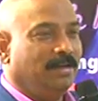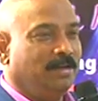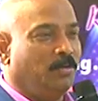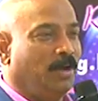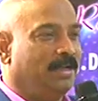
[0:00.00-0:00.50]

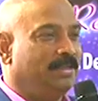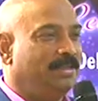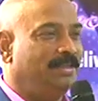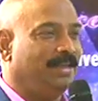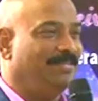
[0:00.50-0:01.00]
two
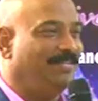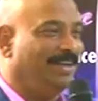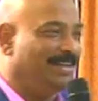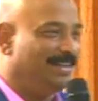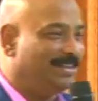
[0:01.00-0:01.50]
hands, 10
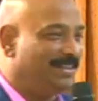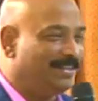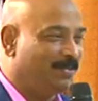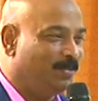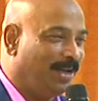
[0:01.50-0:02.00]
fingers,
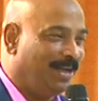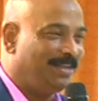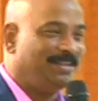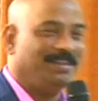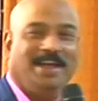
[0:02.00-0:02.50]
two
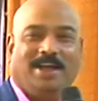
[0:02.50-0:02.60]
legs.